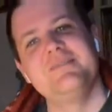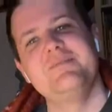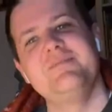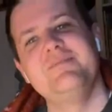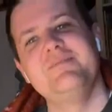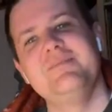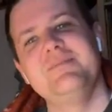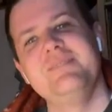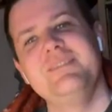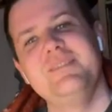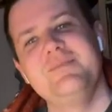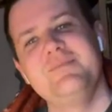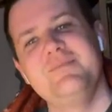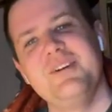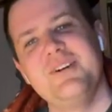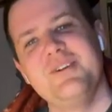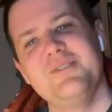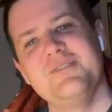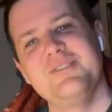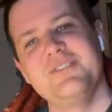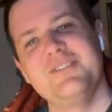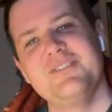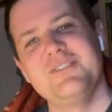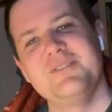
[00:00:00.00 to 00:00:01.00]
of
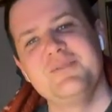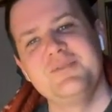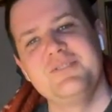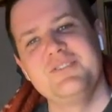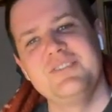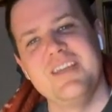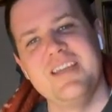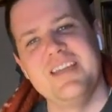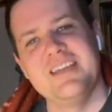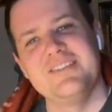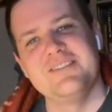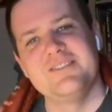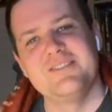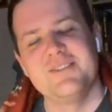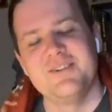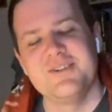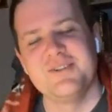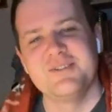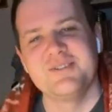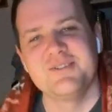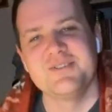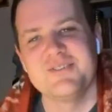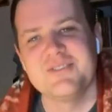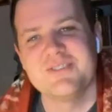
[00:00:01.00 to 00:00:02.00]
composing some sad
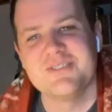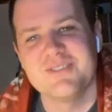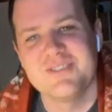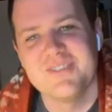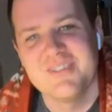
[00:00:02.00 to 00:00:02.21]
songs.